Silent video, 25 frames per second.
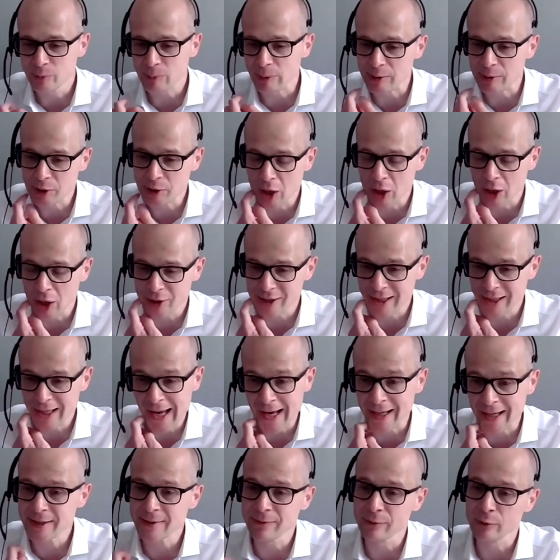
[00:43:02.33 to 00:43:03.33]
be charged
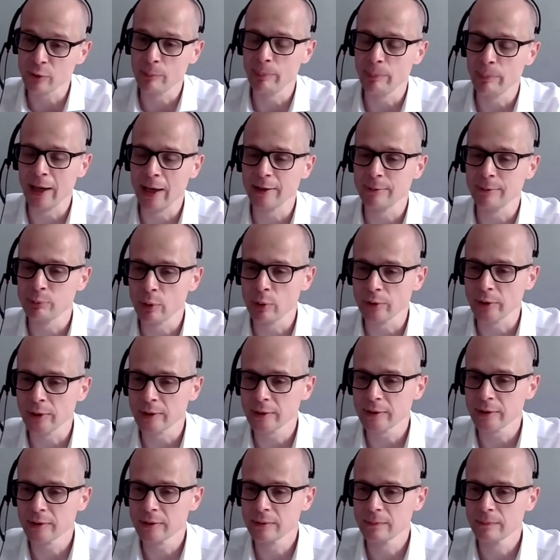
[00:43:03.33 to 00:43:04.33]
less for a bad
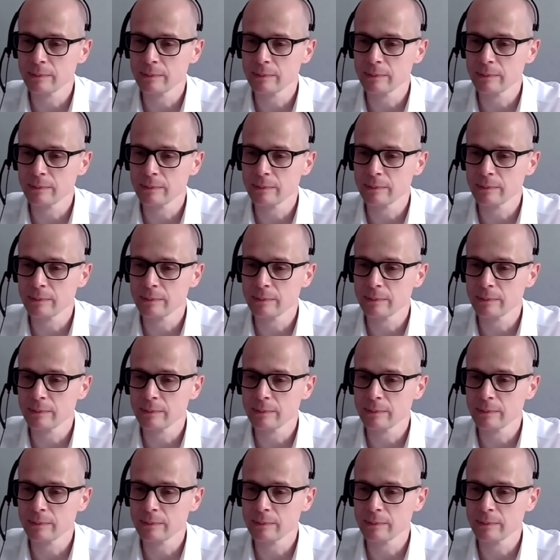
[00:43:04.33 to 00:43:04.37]
product.